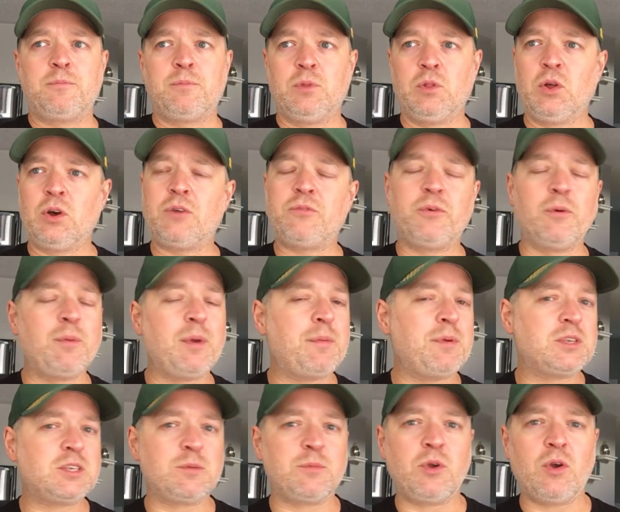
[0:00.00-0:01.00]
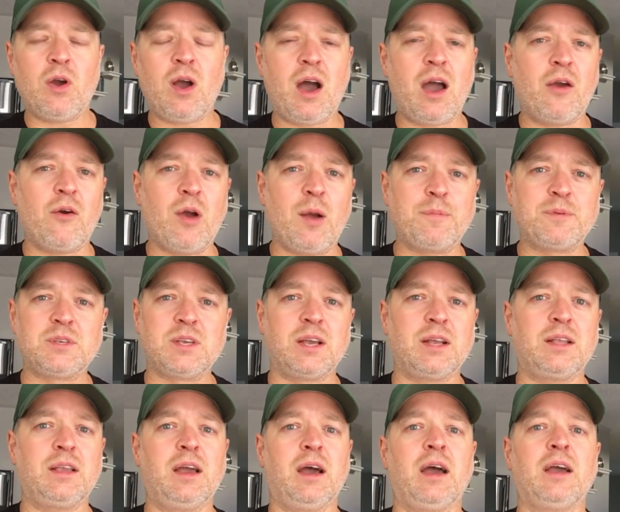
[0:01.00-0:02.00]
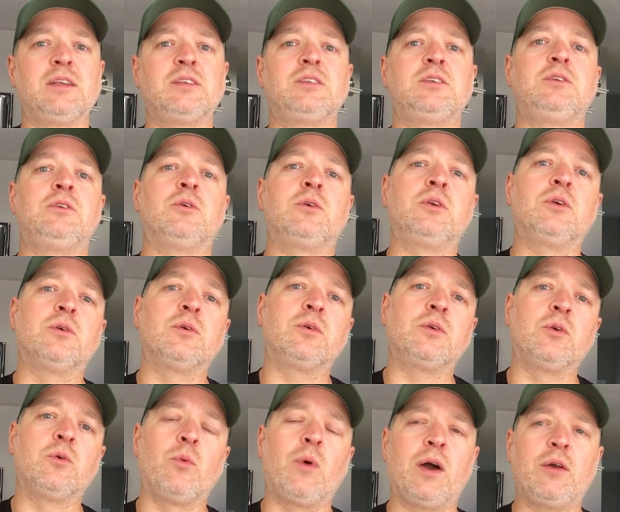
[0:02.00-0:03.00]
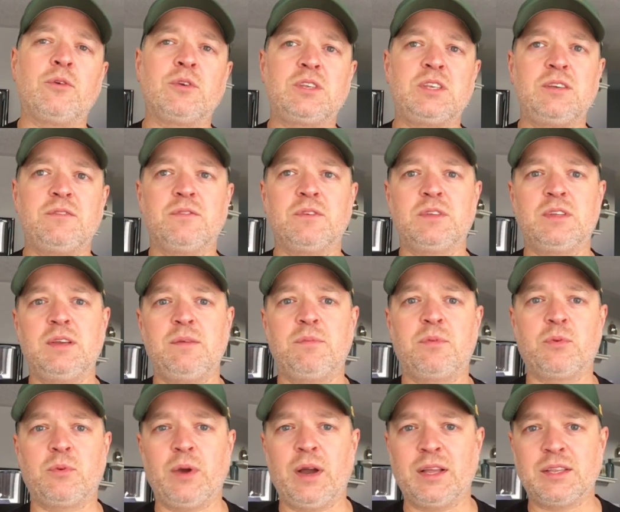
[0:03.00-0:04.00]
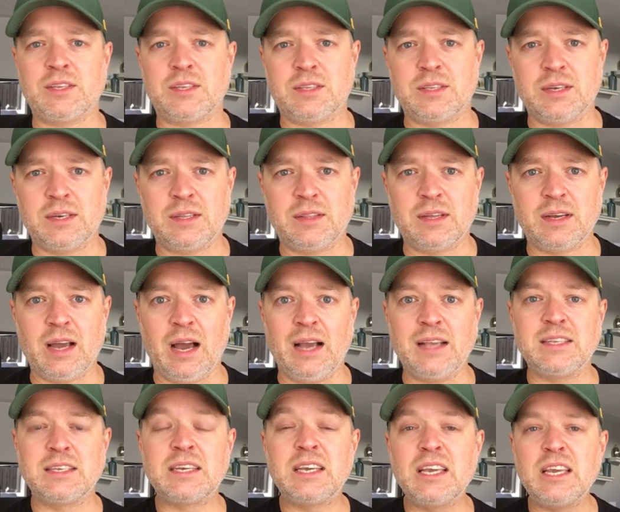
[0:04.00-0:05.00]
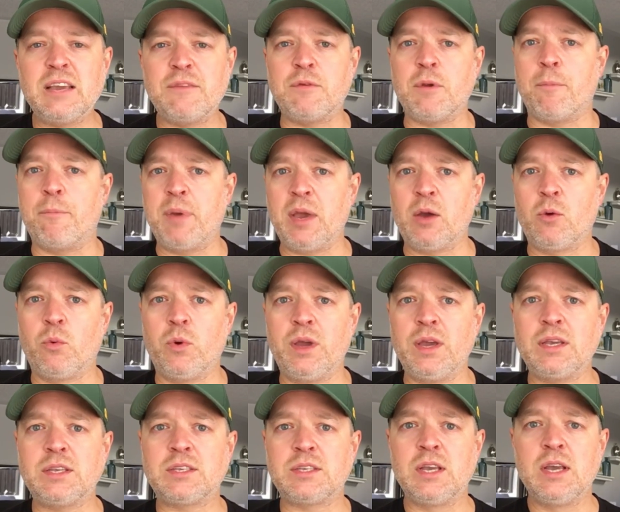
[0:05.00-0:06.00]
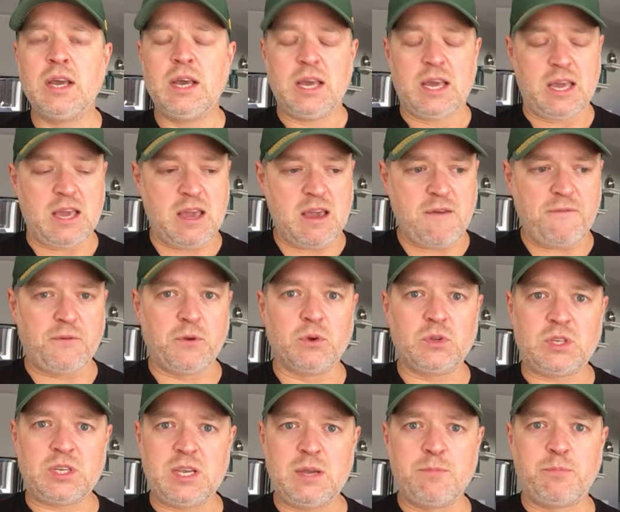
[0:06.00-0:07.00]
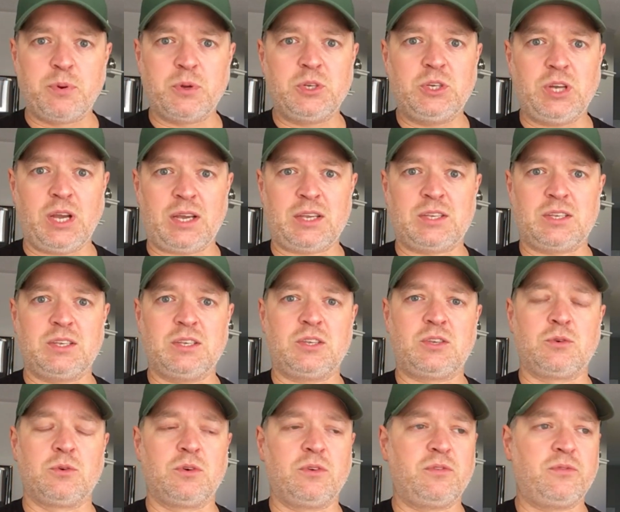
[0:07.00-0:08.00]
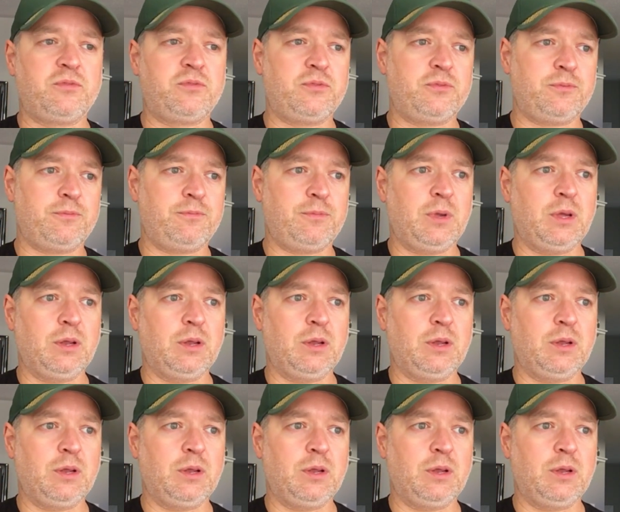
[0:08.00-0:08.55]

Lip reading: look for maybe some of your higher upside guys. Your wide receiver deep threats, the guys that can give you big weeks. If your team projects to sort of,